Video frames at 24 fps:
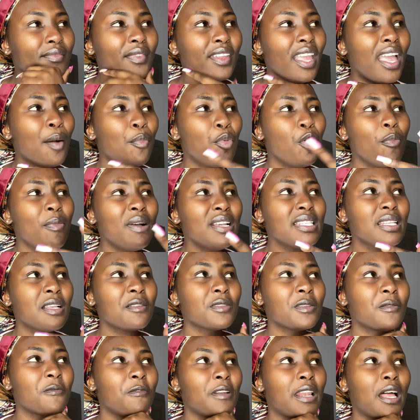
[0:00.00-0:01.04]
I bought myself
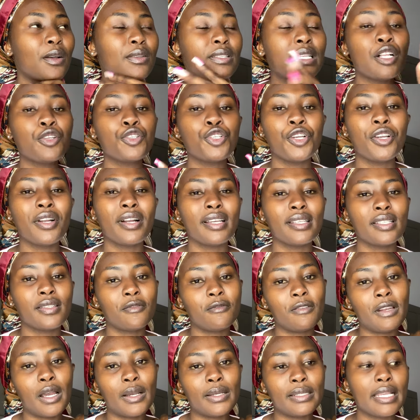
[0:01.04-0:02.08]
some flowers. I'll show you guys the
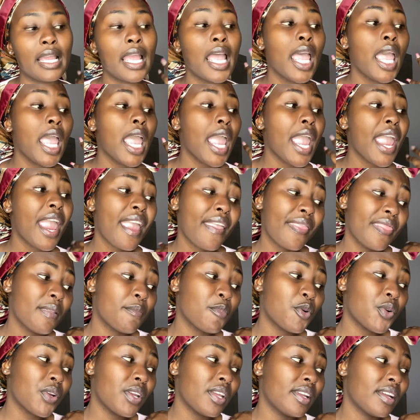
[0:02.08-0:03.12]
flowers in the
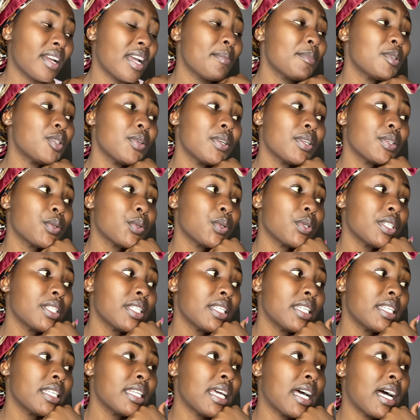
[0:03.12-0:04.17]
morning. I'm so
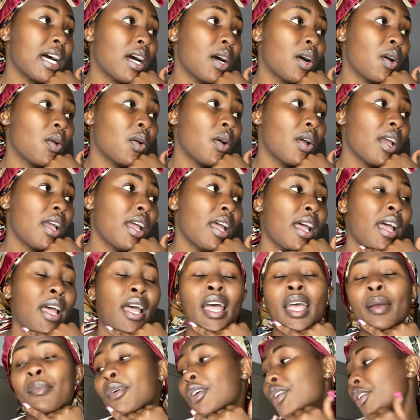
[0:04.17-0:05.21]
exhausted now.
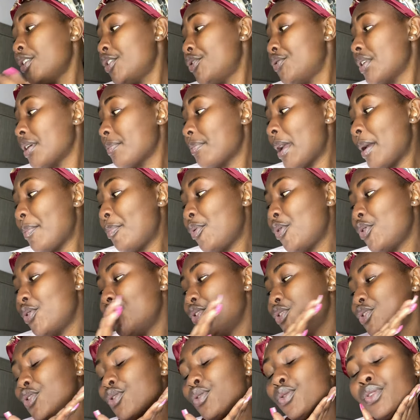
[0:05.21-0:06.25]
I'm going to drink my prune
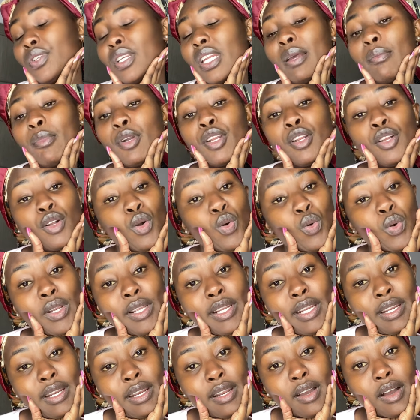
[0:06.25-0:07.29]
juice and I'm going to call it
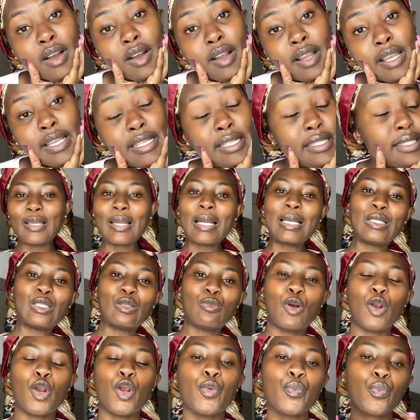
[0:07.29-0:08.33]
a night. See you guys
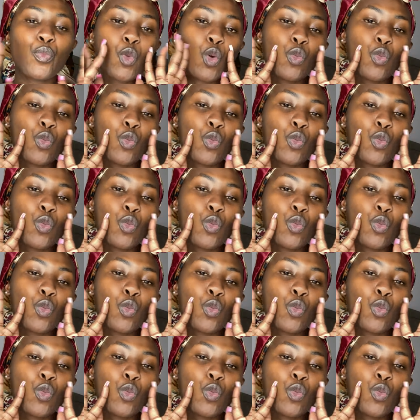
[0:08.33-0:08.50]
tomorrow.